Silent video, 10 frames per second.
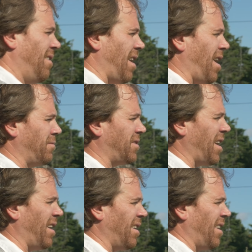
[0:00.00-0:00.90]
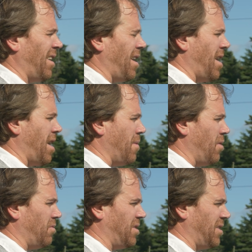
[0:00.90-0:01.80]
now I'm standing
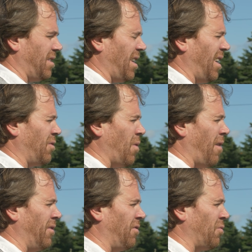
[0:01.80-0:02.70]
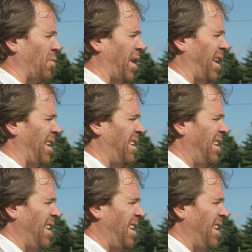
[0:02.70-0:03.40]
about 12 inches away,